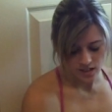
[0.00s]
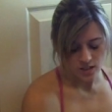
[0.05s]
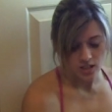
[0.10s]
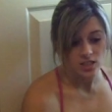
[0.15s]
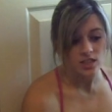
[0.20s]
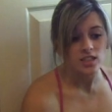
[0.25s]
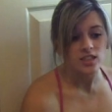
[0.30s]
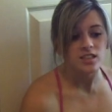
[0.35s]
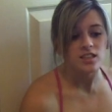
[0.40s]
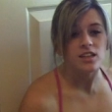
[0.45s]

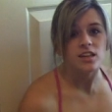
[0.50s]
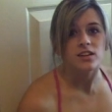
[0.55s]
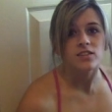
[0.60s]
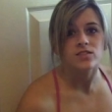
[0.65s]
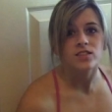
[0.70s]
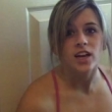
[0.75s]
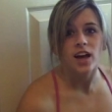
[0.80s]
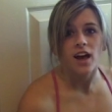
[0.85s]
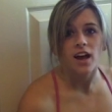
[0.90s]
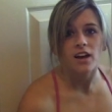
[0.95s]
she does a lot
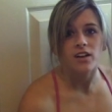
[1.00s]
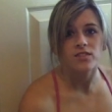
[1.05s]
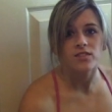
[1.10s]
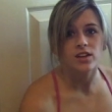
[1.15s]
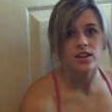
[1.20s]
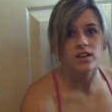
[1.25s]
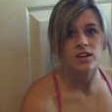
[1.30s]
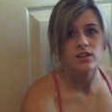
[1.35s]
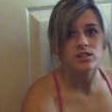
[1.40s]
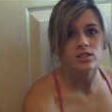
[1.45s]
of tag
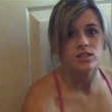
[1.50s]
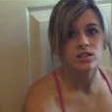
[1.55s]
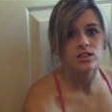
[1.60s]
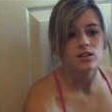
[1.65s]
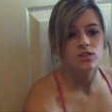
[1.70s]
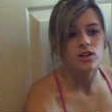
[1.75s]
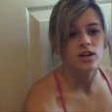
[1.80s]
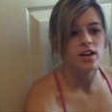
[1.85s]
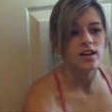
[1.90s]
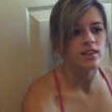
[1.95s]
videos
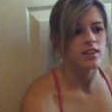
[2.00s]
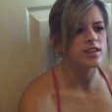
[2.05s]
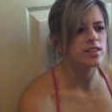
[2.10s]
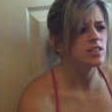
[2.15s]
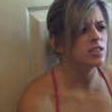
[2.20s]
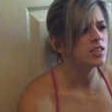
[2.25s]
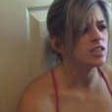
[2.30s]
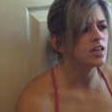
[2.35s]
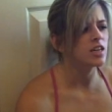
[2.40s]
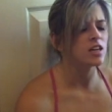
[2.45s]
too, and I think
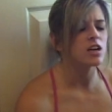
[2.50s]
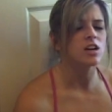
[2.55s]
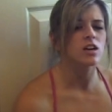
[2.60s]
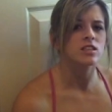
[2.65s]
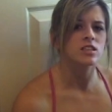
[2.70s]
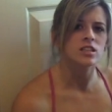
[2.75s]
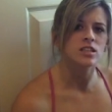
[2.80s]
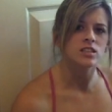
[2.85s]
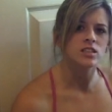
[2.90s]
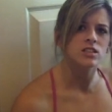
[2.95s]
she did a
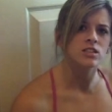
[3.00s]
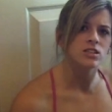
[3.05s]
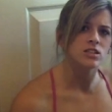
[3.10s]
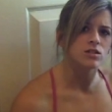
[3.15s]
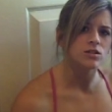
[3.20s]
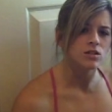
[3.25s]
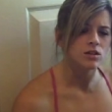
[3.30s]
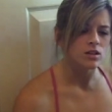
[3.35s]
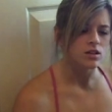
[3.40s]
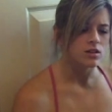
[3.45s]
contest
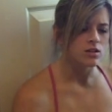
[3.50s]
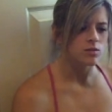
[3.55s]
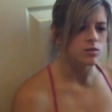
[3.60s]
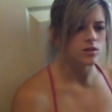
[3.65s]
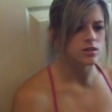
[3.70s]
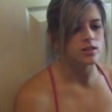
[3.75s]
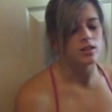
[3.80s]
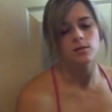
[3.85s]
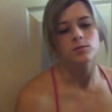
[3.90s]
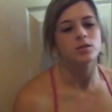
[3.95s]
too
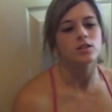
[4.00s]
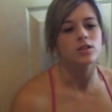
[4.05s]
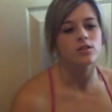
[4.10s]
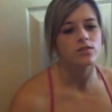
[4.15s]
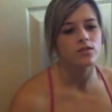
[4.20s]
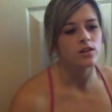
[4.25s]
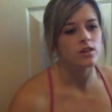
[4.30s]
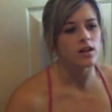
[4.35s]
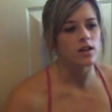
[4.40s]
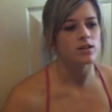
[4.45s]
one time. So
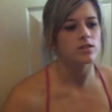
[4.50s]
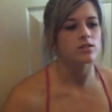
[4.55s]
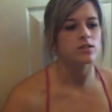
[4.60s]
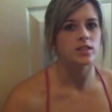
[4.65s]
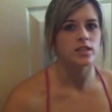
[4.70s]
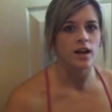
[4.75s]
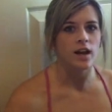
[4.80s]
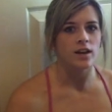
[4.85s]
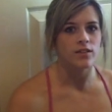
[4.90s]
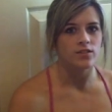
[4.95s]
if you like
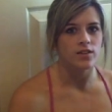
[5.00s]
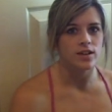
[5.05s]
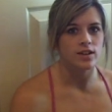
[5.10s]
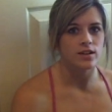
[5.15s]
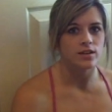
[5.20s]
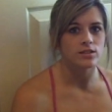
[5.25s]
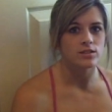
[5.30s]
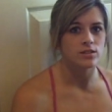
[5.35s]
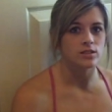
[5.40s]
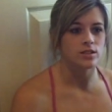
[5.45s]
doing tag
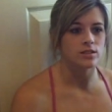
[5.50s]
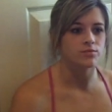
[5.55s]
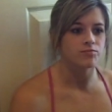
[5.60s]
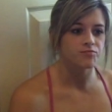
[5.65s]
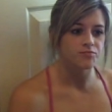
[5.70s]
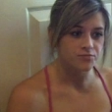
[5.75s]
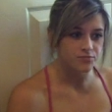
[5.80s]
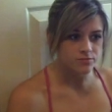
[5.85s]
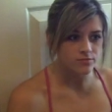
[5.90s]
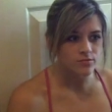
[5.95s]
videos and
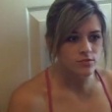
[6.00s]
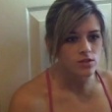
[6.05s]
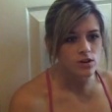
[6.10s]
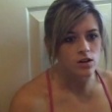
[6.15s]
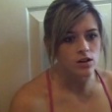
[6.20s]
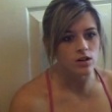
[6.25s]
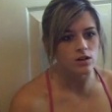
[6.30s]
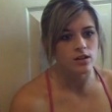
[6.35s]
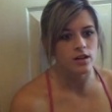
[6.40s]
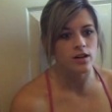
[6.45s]

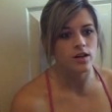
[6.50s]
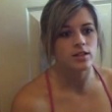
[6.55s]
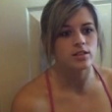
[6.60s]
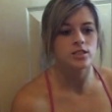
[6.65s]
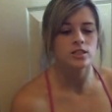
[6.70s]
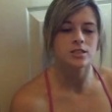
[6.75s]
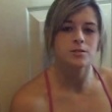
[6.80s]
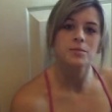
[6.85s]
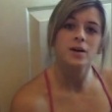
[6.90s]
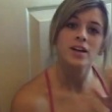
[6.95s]
all
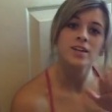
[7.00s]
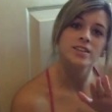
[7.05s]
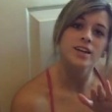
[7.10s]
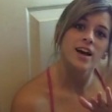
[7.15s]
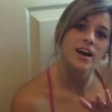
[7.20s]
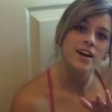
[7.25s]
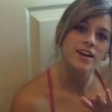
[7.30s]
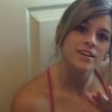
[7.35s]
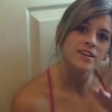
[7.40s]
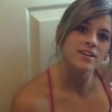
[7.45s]
that, she may
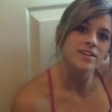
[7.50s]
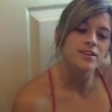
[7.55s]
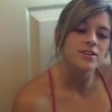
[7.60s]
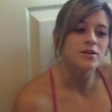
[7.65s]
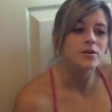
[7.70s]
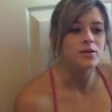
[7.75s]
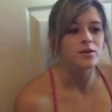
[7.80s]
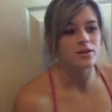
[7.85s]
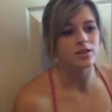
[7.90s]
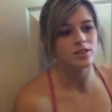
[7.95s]
tag you
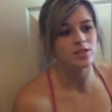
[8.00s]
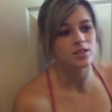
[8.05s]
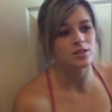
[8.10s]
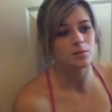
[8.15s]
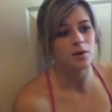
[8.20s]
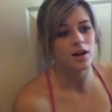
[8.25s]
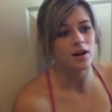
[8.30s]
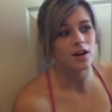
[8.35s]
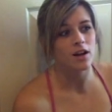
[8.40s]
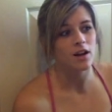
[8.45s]
or she
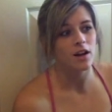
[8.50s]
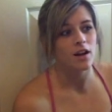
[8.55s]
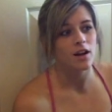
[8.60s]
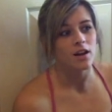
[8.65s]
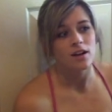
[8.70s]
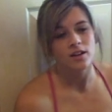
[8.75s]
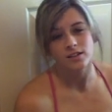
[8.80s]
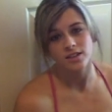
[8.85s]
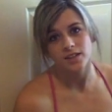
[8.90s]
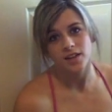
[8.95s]
might
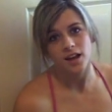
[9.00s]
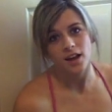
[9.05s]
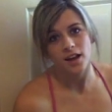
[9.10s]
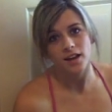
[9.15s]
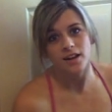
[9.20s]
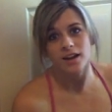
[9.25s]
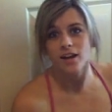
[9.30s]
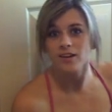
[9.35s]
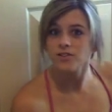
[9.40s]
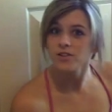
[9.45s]

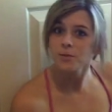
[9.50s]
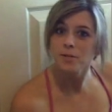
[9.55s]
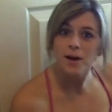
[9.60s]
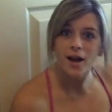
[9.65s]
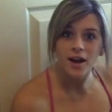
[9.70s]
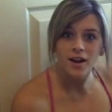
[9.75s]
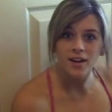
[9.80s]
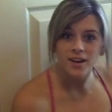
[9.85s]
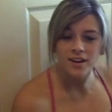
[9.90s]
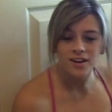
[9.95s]
tag
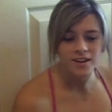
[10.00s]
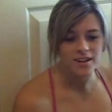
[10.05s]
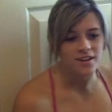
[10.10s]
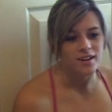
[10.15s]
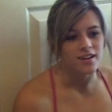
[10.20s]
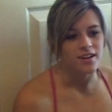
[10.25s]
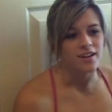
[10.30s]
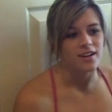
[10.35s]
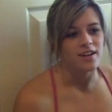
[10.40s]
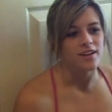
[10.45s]
everybody.
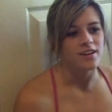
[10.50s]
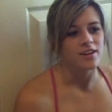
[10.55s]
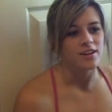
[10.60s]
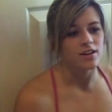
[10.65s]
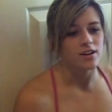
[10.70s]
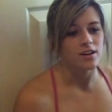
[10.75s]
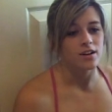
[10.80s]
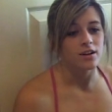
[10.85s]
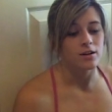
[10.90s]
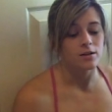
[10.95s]

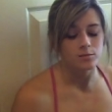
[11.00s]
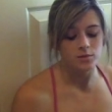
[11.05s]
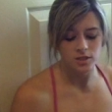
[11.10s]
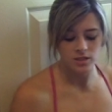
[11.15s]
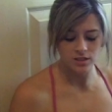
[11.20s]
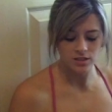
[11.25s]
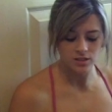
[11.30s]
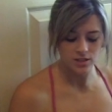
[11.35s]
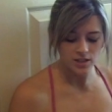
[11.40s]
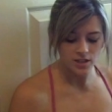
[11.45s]
Yeah, um,
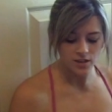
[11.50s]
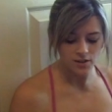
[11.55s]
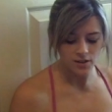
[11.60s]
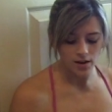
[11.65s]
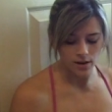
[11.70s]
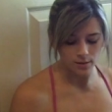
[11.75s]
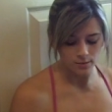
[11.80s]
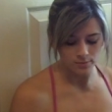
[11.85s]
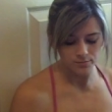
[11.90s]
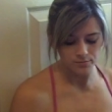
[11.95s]
just go check her
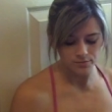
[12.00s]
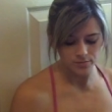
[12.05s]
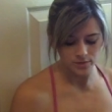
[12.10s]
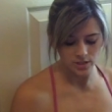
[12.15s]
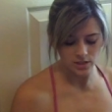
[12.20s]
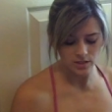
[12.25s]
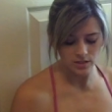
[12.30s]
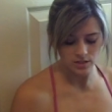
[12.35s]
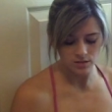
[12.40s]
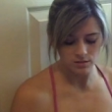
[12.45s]
out.
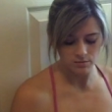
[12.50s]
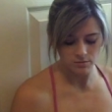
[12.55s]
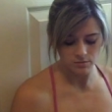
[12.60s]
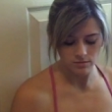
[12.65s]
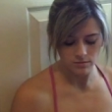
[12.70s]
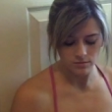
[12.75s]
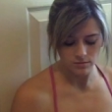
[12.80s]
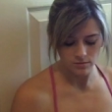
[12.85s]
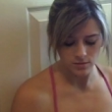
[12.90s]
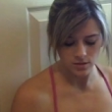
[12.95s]
She's
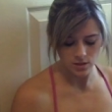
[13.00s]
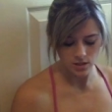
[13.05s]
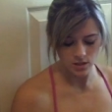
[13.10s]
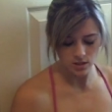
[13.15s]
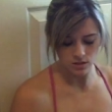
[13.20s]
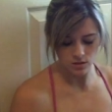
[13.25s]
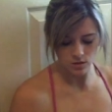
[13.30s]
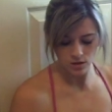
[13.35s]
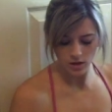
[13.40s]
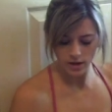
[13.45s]

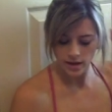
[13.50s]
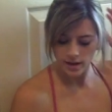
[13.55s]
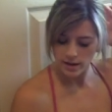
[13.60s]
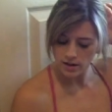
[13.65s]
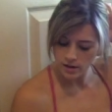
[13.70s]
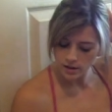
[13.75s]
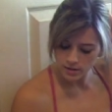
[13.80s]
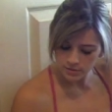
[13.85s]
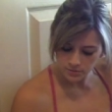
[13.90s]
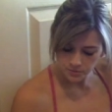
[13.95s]
she's cool. I like
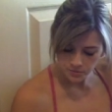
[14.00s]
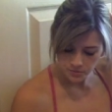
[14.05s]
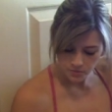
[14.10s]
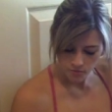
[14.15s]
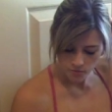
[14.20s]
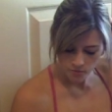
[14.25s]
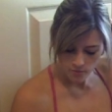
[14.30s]
her.